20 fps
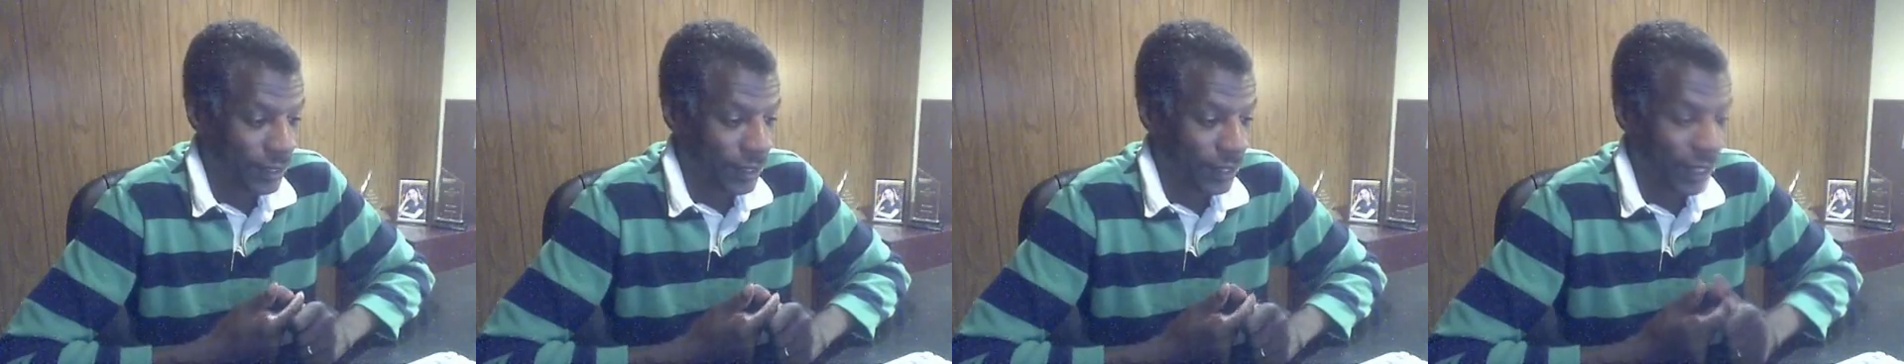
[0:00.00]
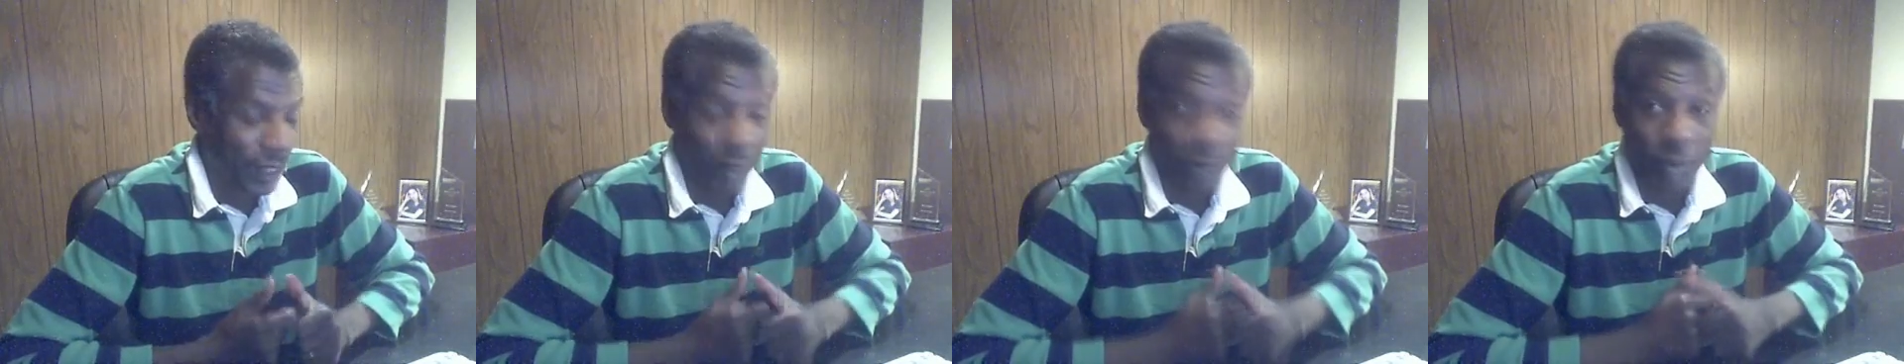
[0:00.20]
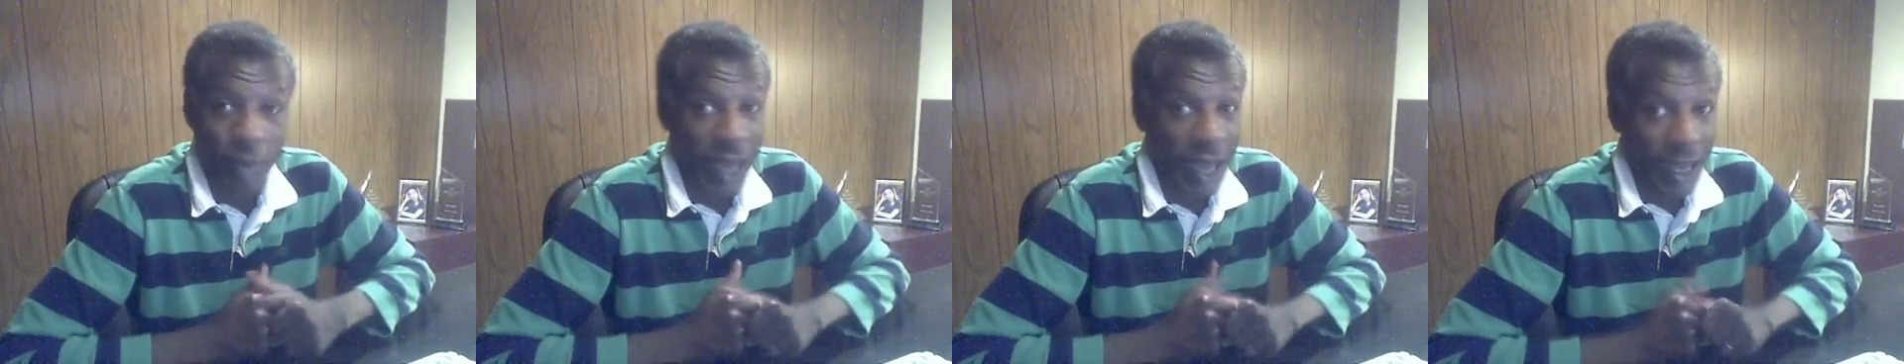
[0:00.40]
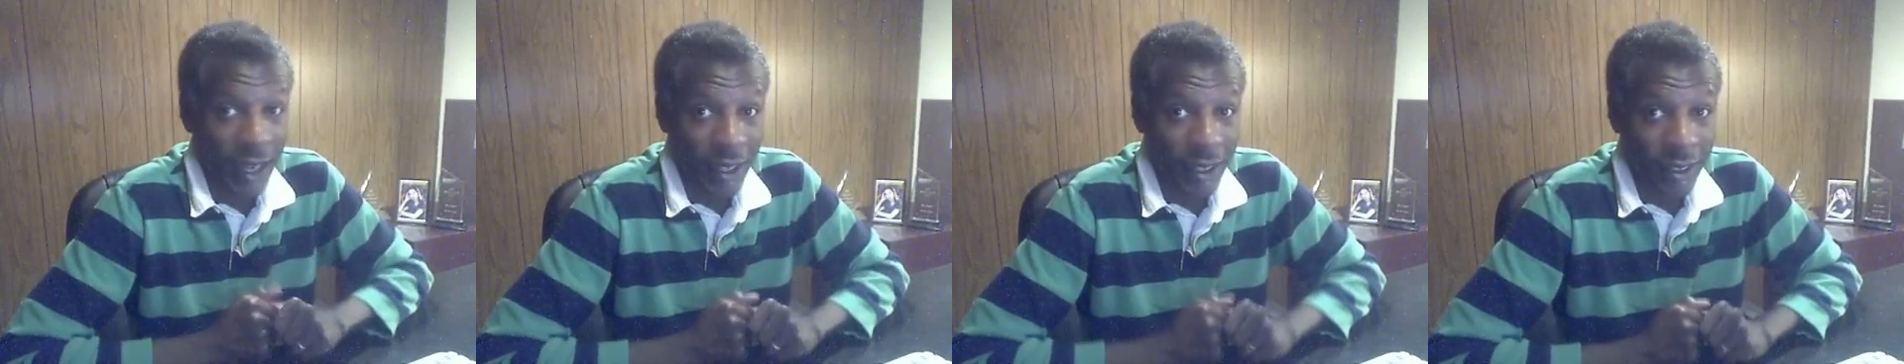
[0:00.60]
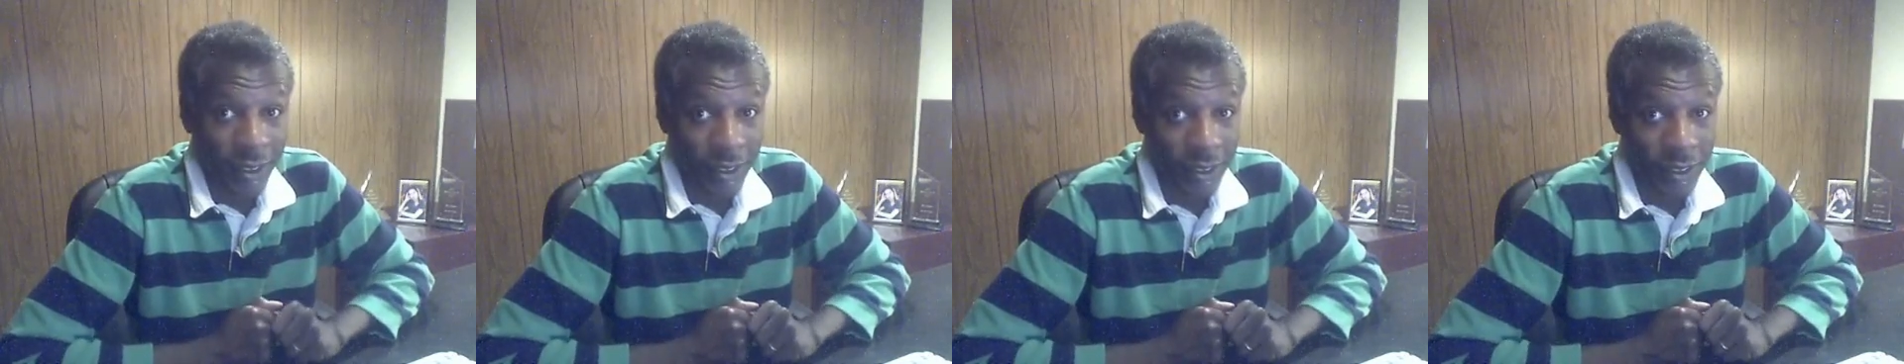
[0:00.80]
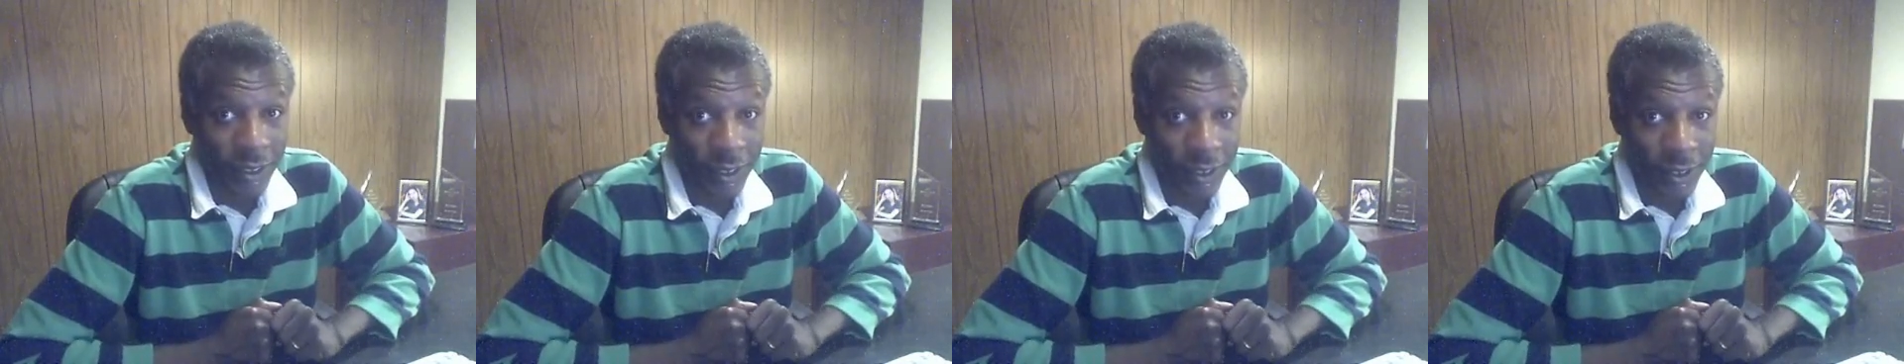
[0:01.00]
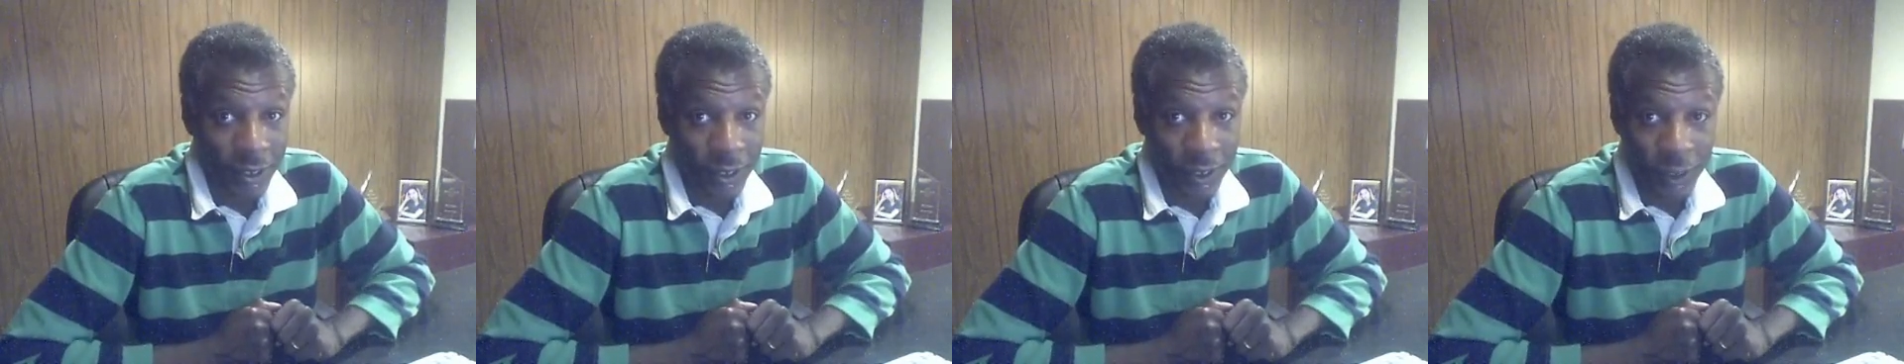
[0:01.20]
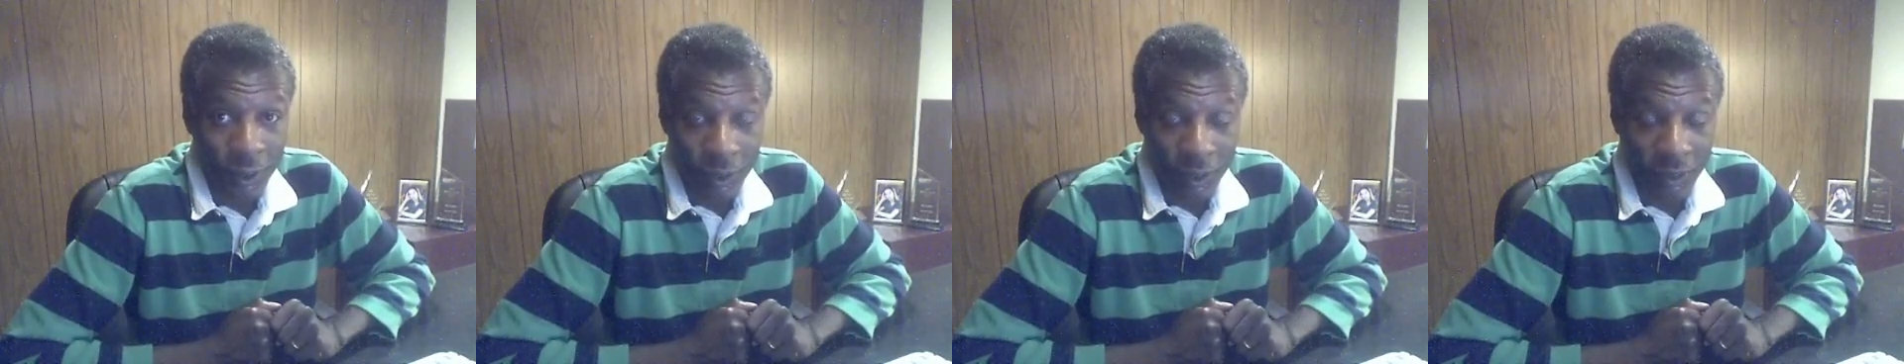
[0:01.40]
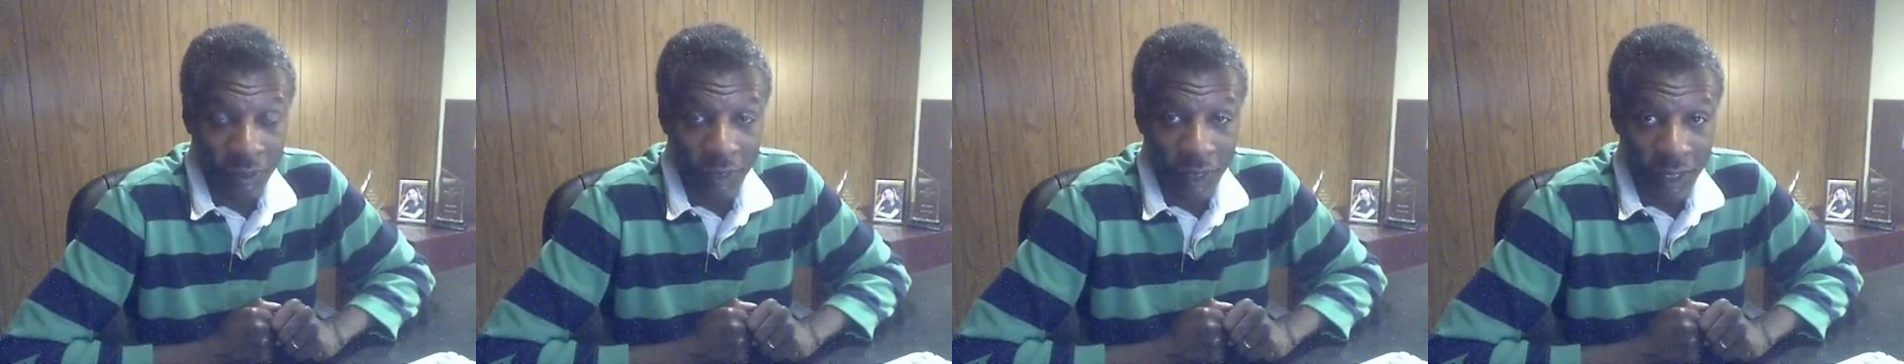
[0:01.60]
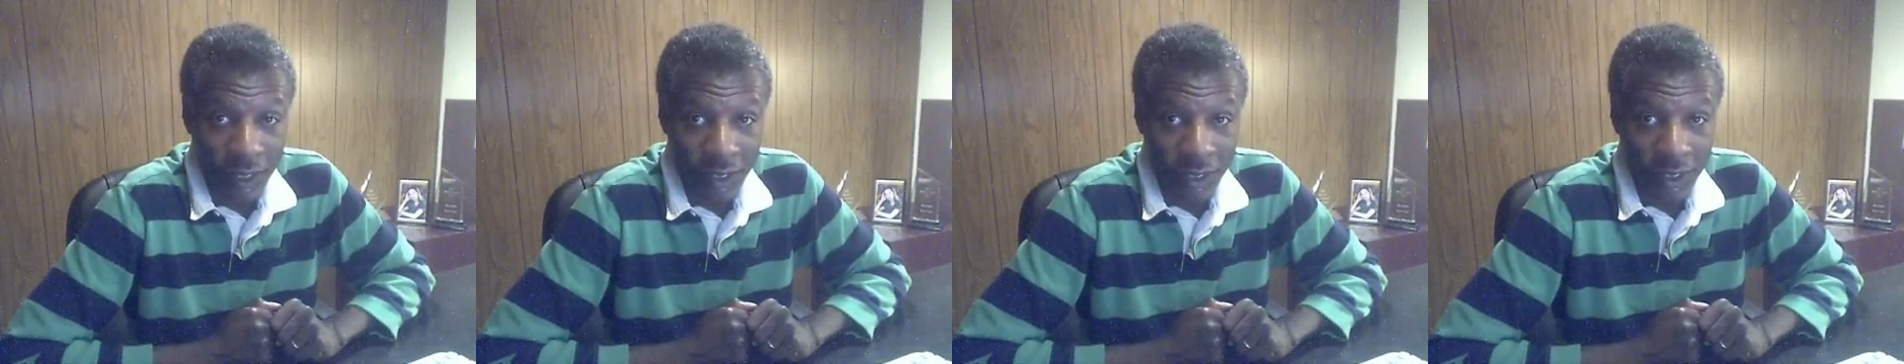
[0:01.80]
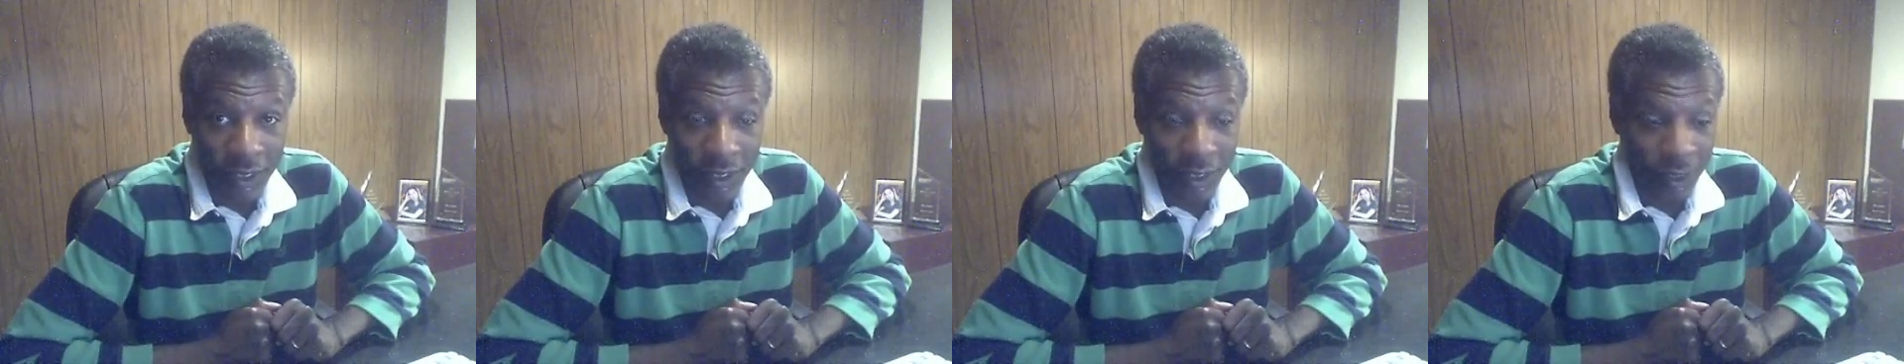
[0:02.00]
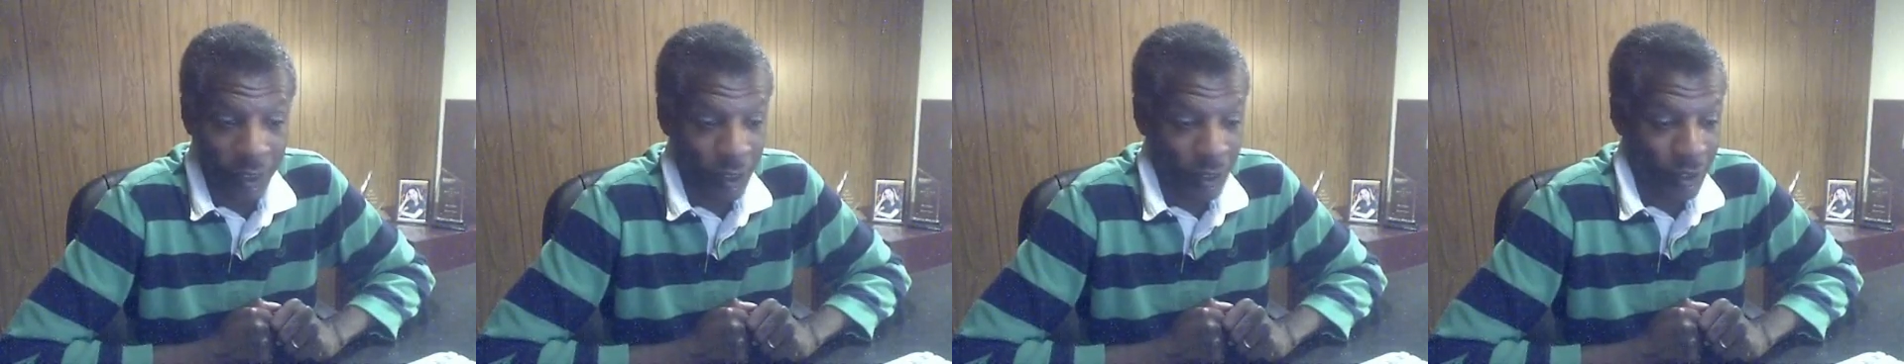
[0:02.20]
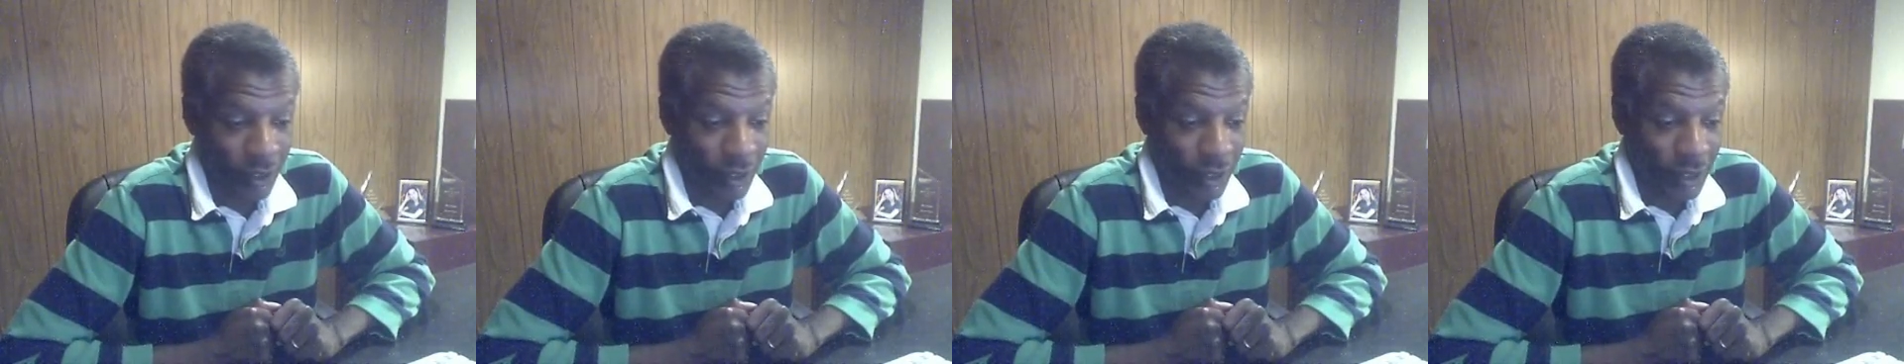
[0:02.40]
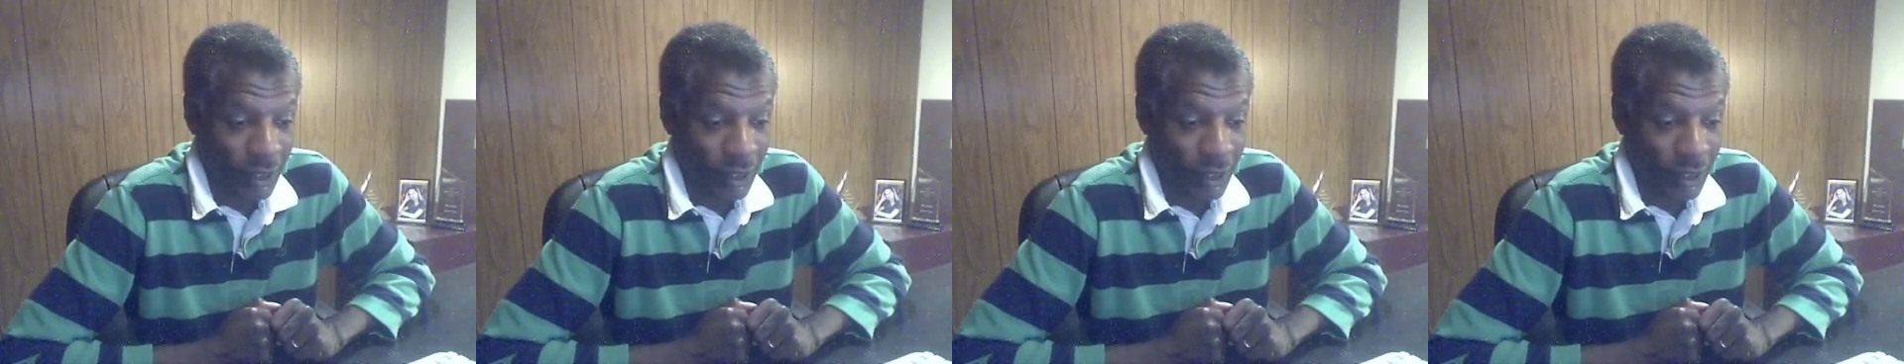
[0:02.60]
get a patent on your new invention, or